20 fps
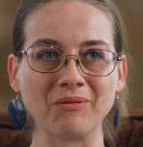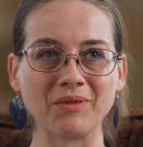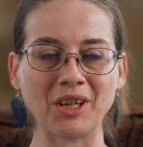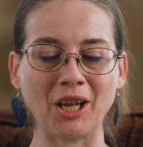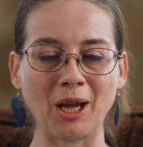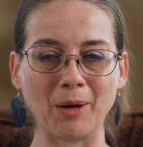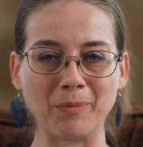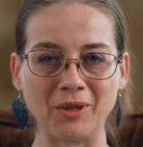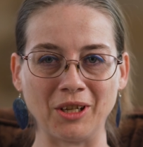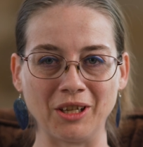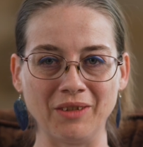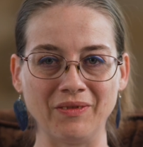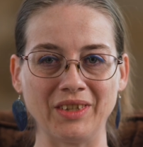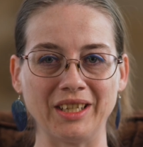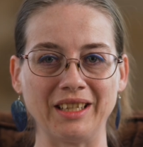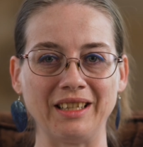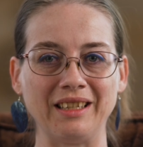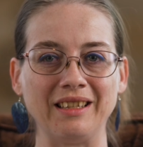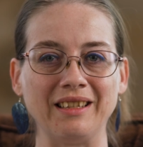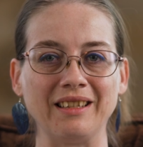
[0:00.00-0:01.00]

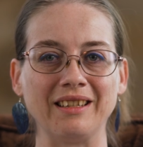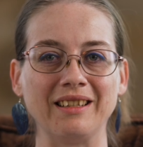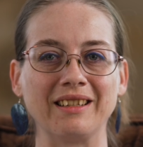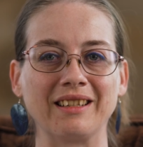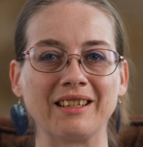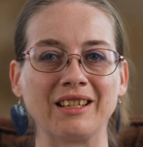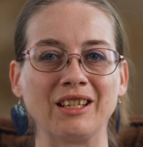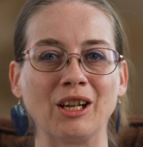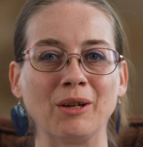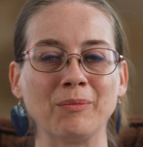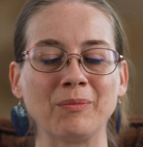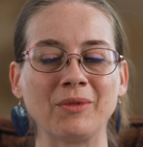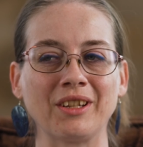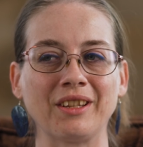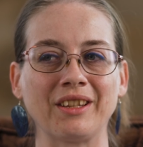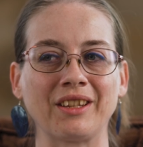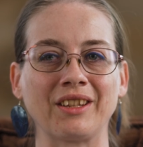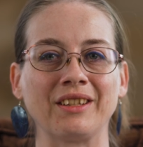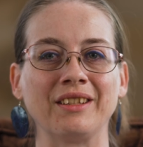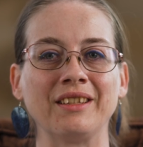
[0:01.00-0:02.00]
captivity, kept
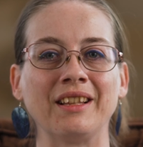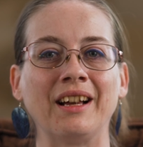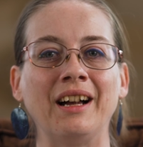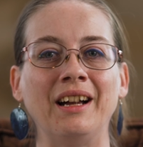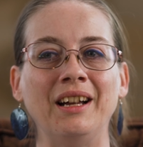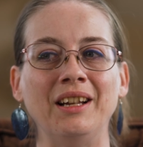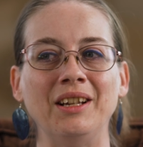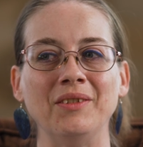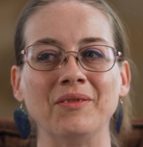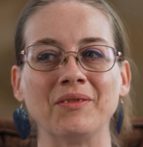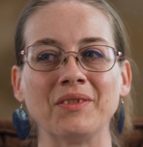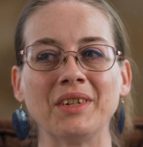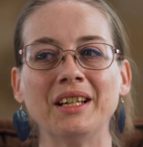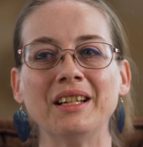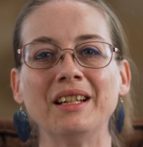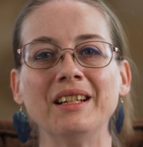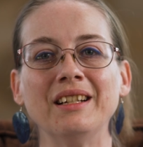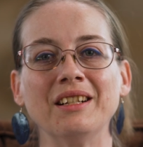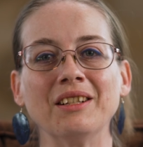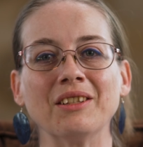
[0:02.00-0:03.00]
us alive
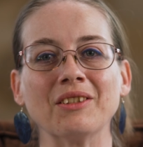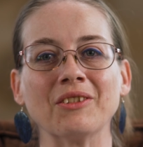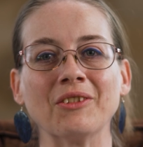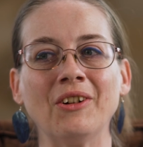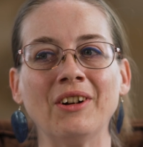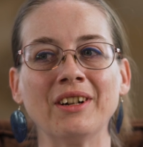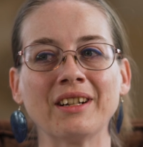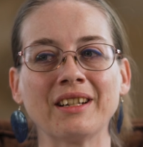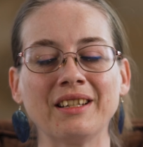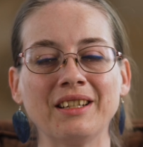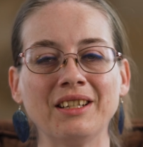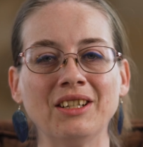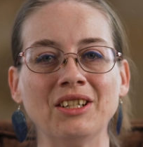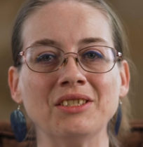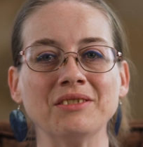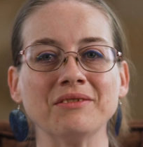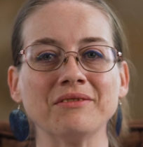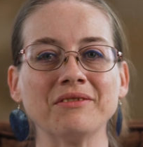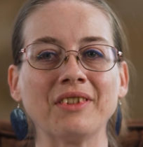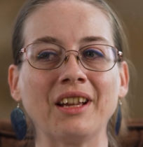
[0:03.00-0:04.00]
long
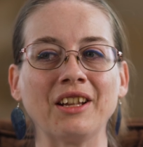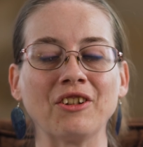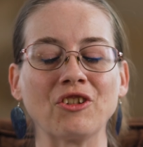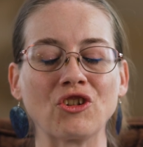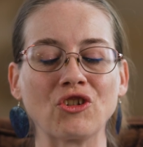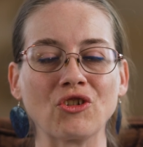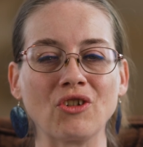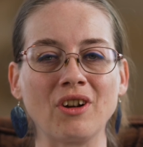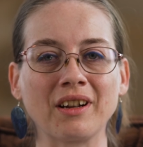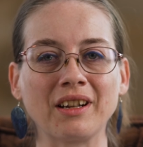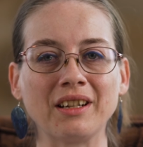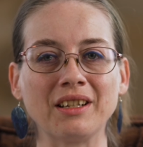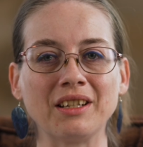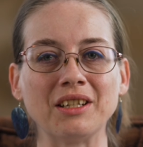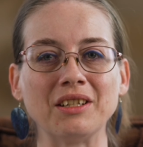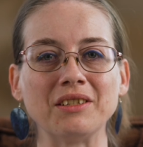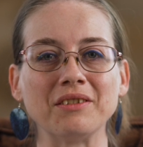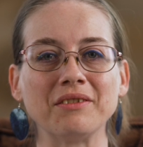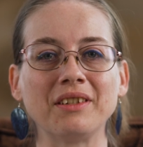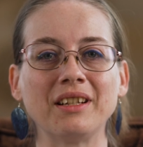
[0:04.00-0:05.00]
enough and strong
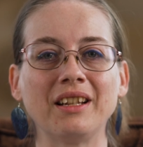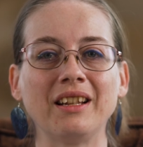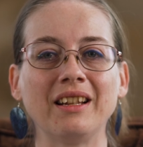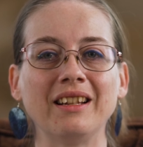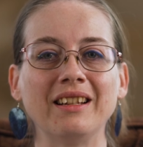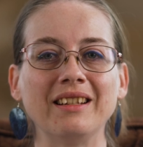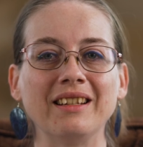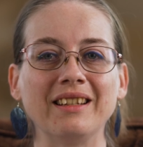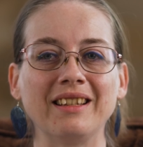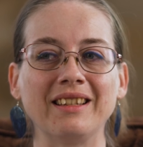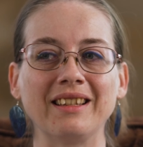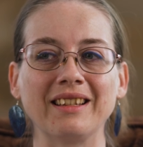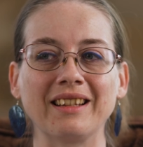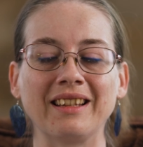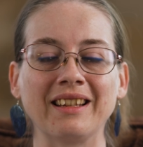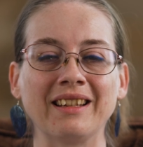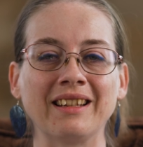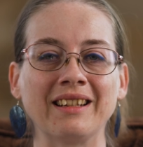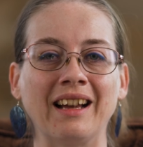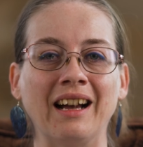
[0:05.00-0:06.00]
enough to
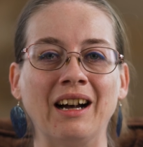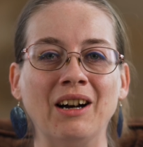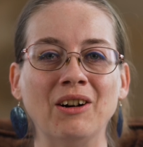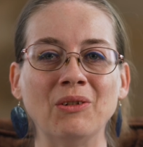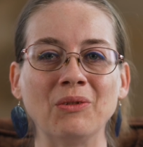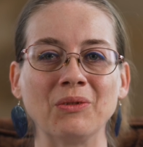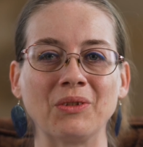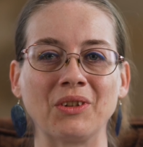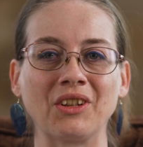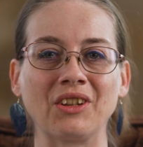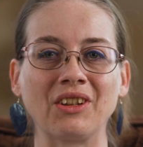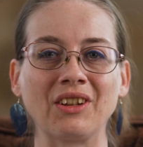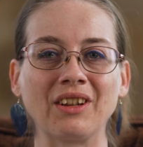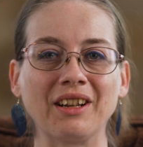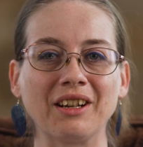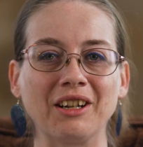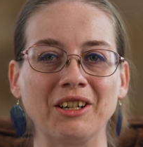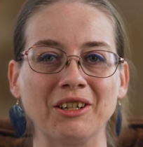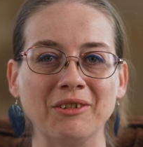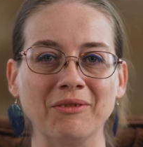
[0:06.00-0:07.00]
get out
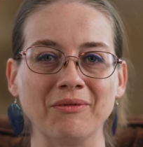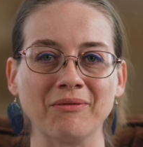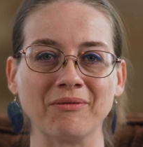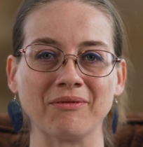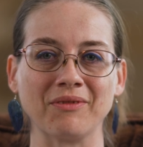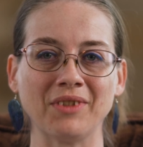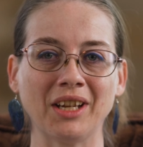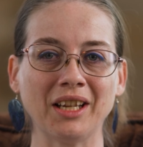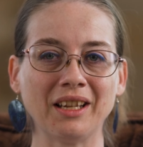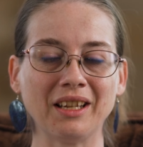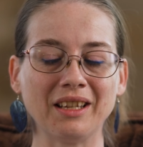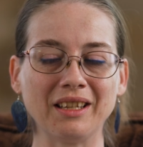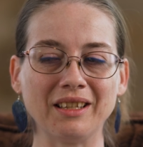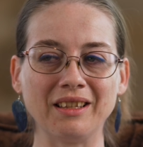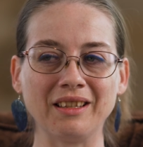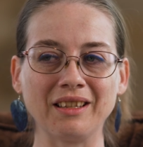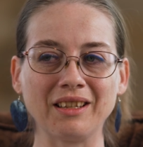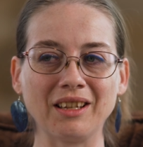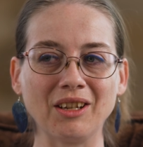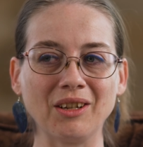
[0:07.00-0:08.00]
of
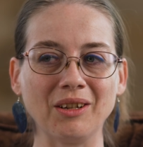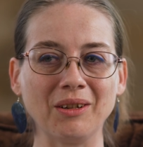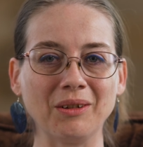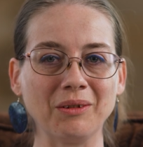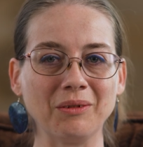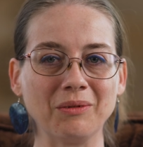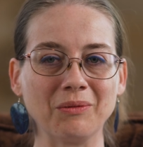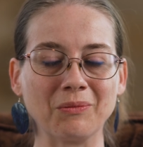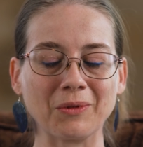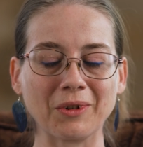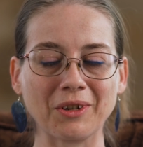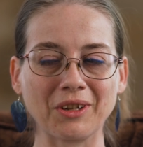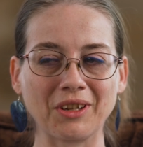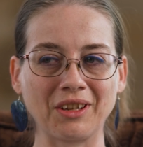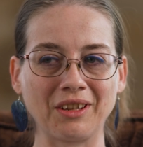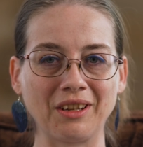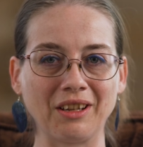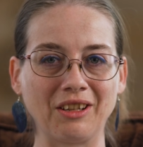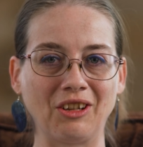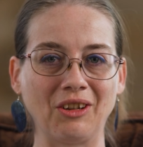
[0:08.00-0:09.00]
the
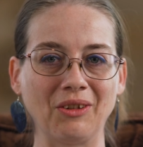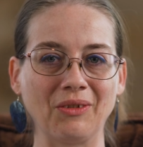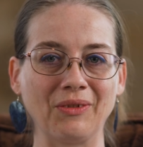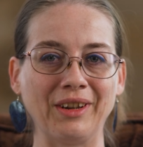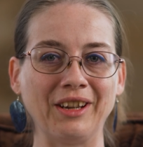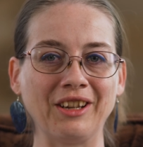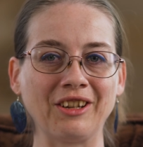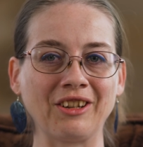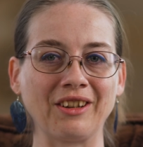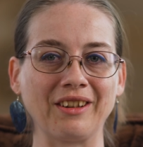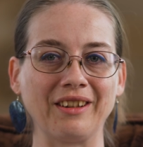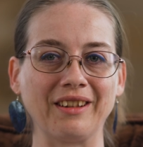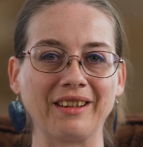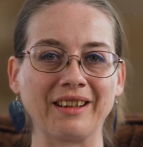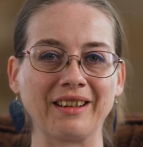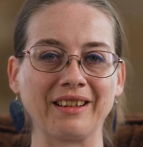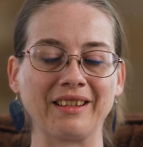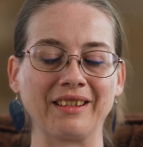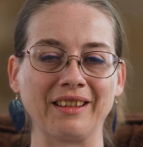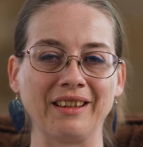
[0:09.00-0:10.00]
worst situation you
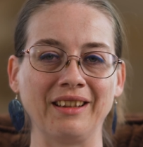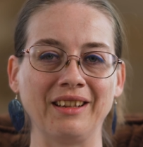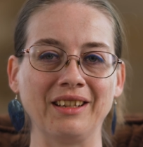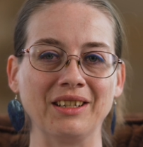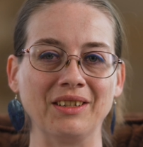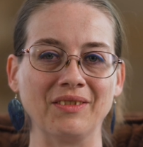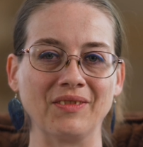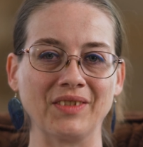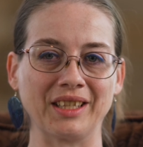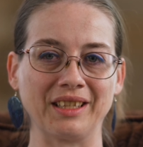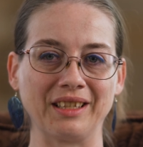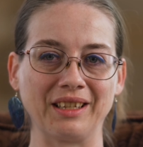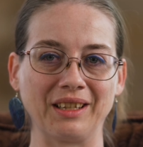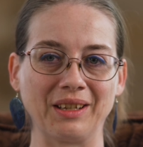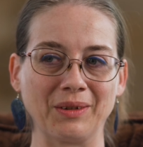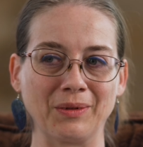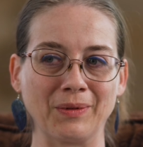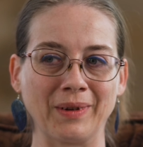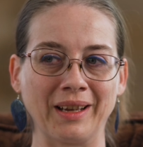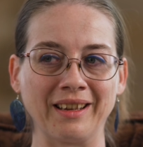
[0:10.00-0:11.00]
can think of in the
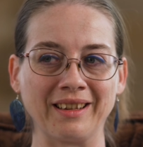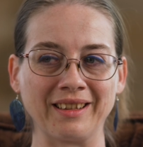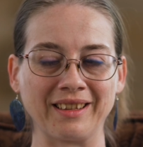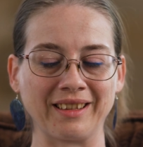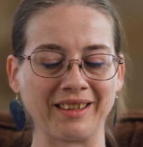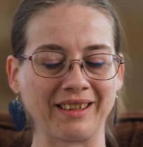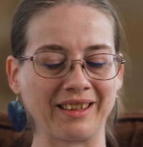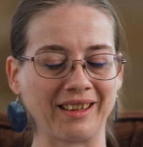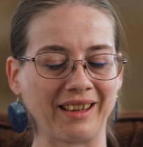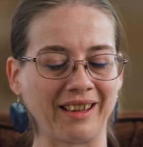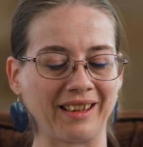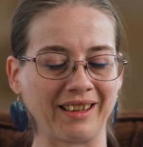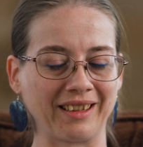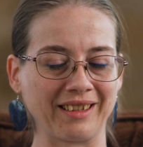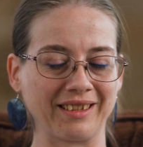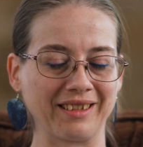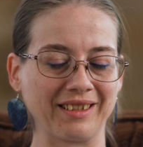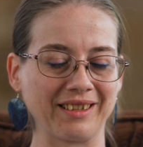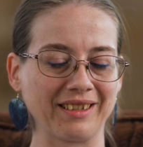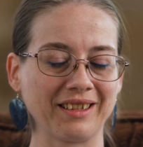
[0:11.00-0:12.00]
U.S.
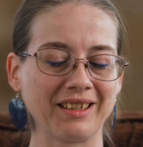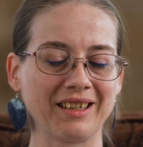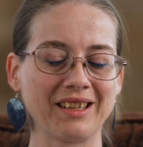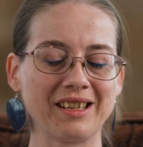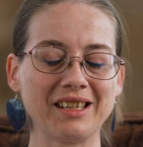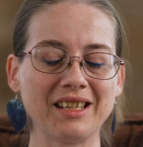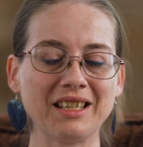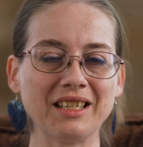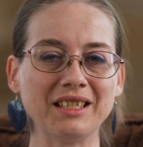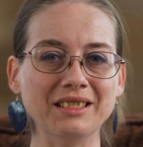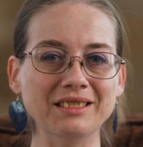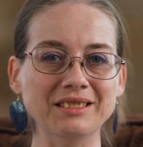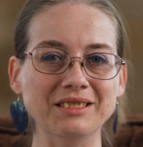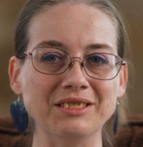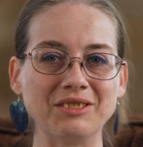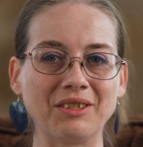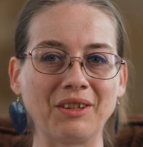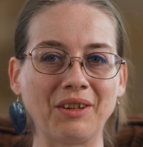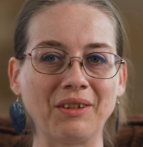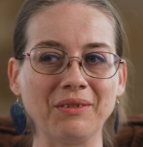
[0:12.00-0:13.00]
and
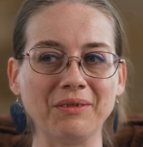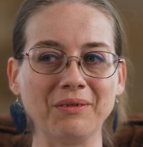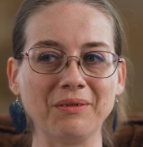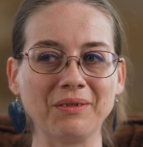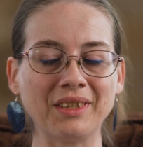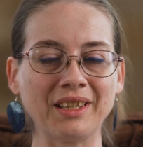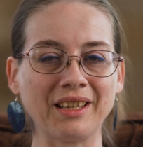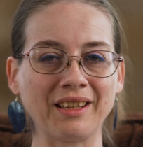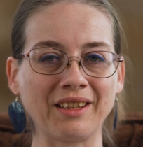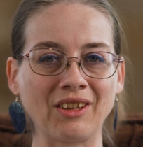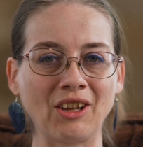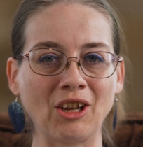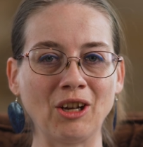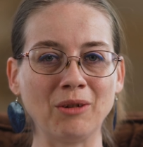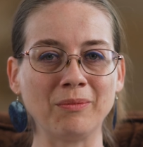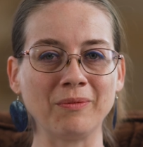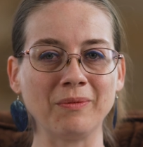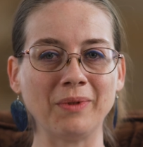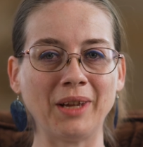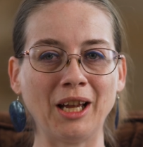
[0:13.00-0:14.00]
to this
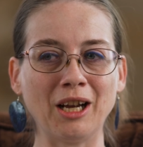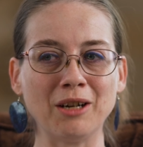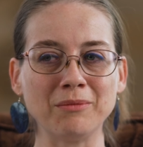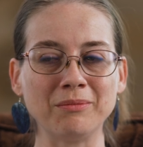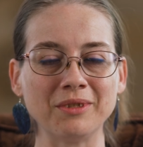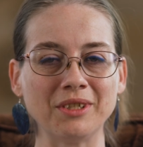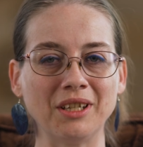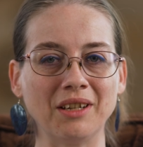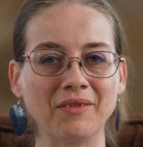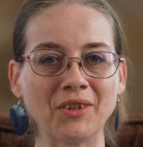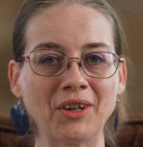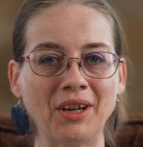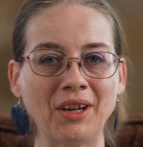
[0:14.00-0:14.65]
happily ever